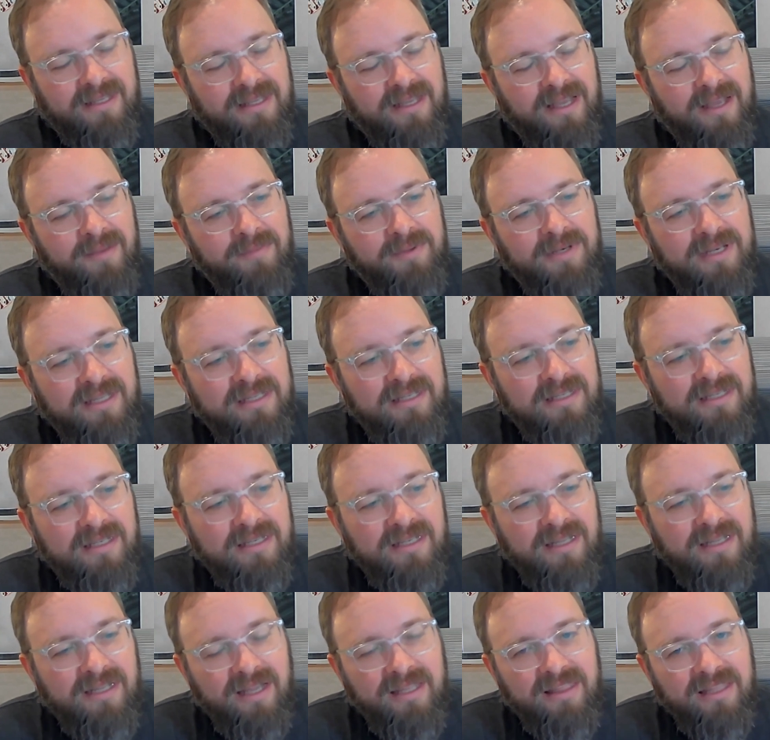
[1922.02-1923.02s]
I mean, it,
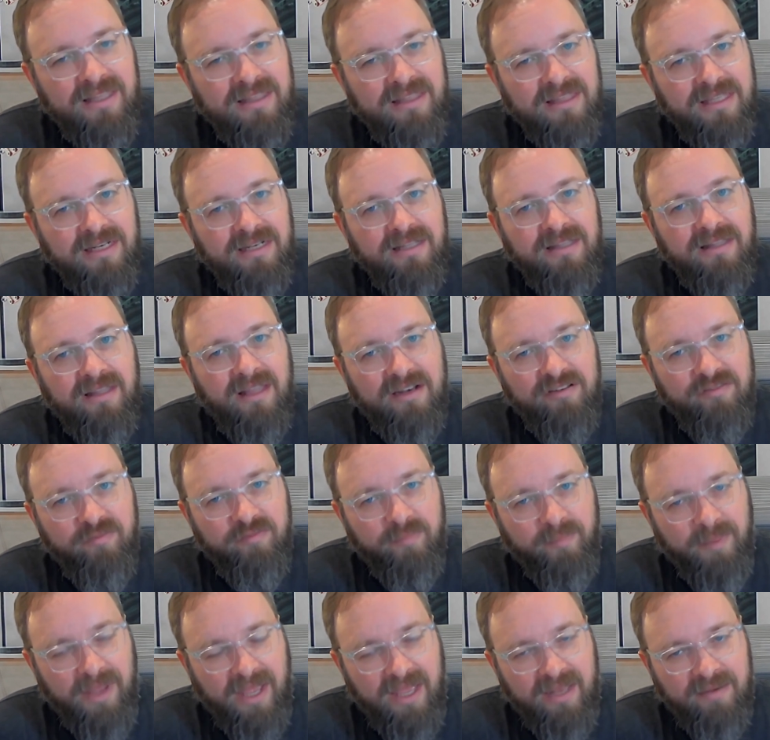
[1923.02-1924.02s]
I think that a lot of
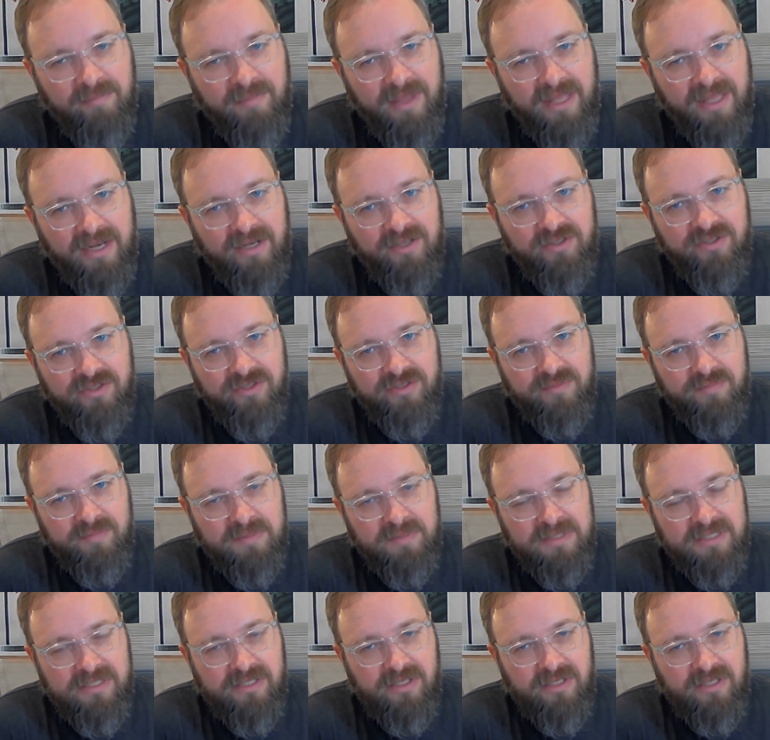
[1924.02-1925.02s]
bad managers
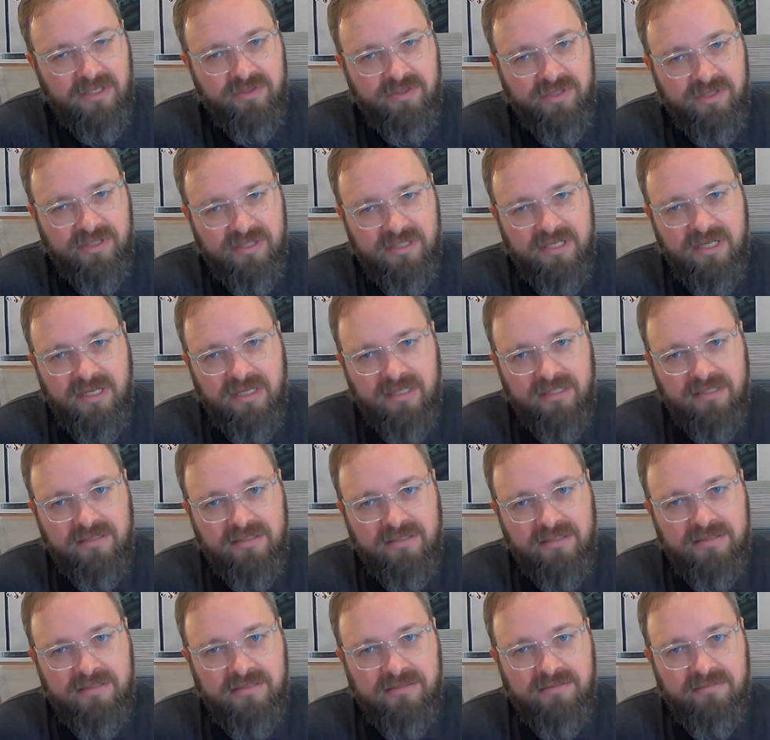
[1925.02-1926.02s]

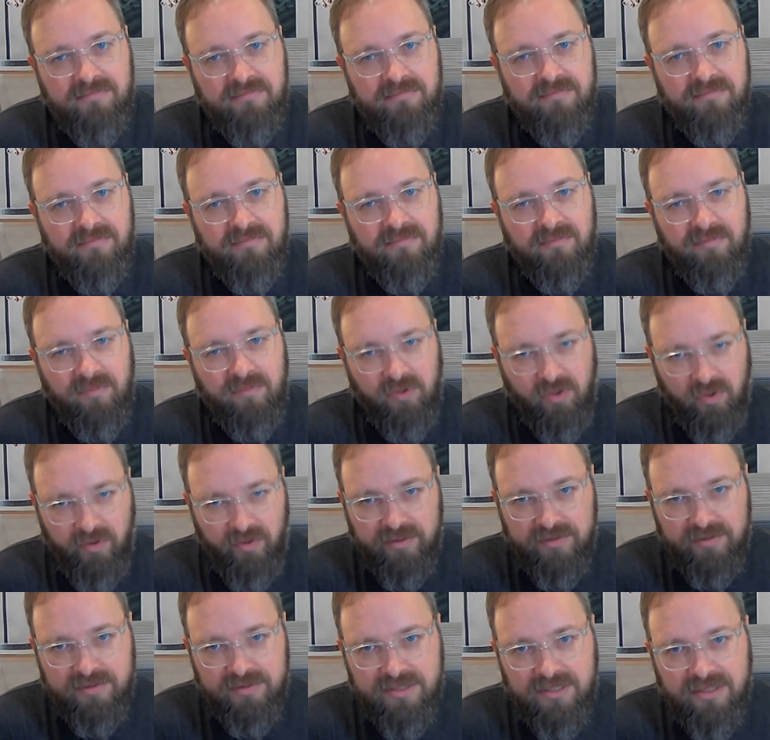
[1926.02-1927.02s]
misunderstand
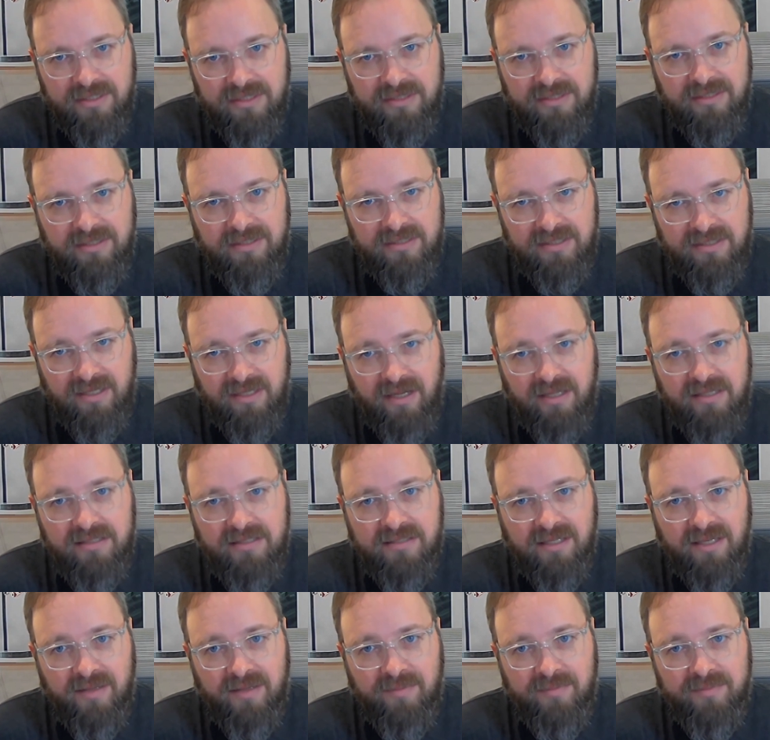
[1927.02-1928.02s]
loyalty as a
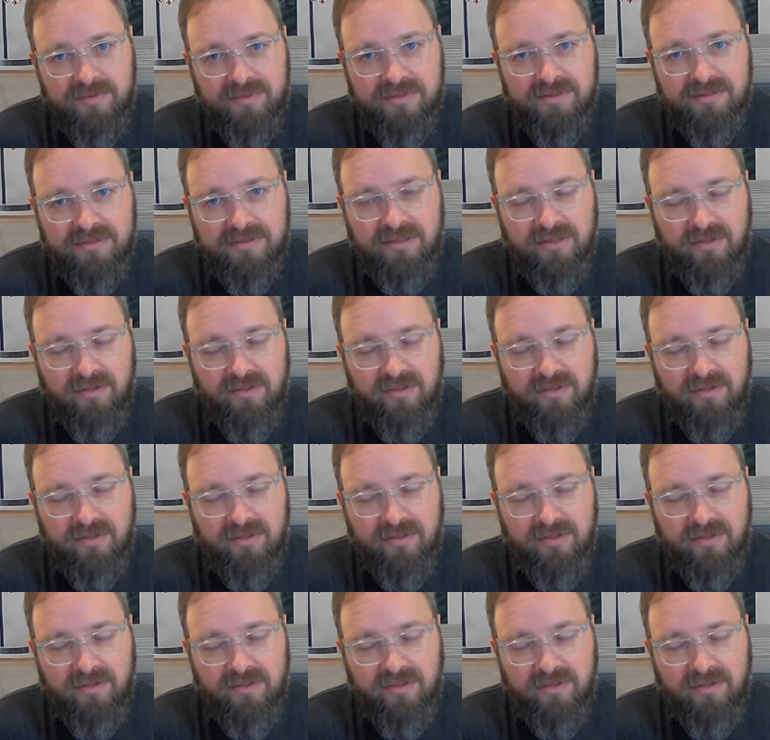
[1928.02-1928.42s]
concept. Yeah.